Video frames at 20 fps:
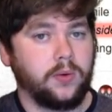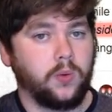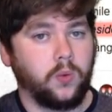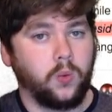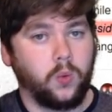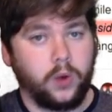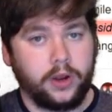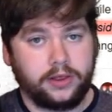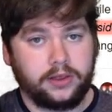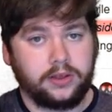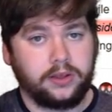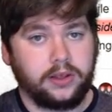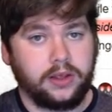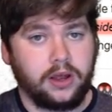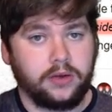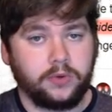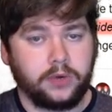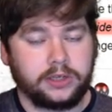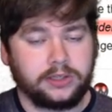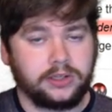with
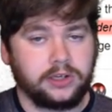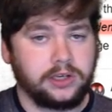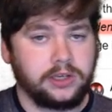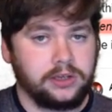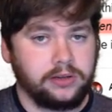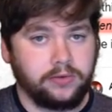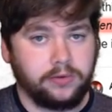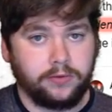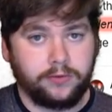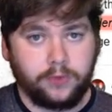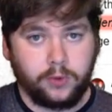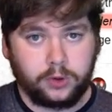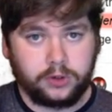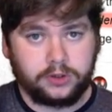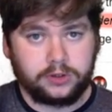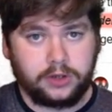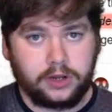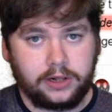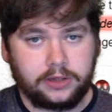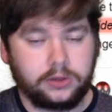a Resident Evil 4
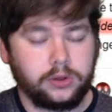style.